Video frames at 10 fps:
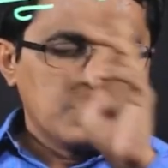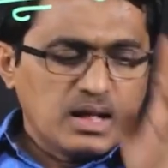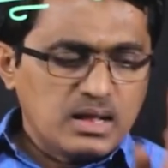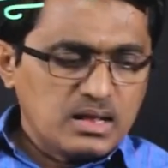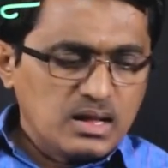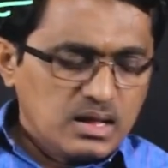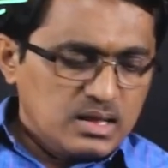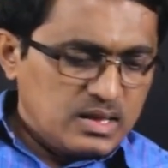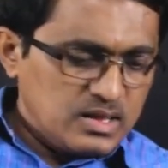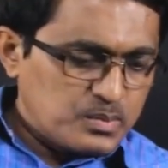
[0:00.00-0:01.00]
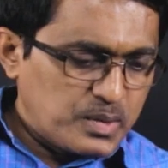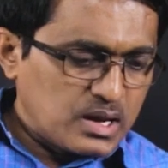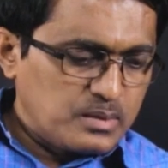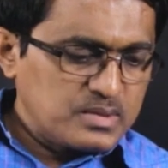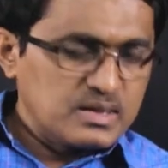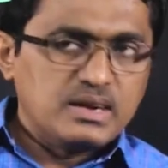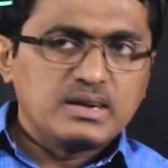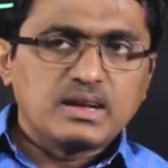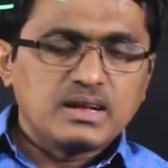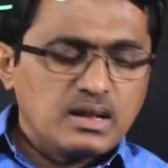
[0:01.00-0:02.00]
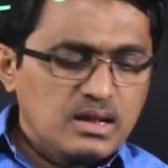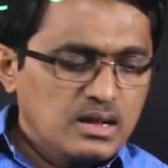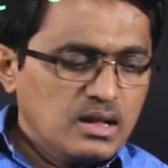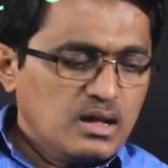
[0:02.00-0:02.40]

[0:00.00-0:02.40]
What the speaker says: then this becomes an integral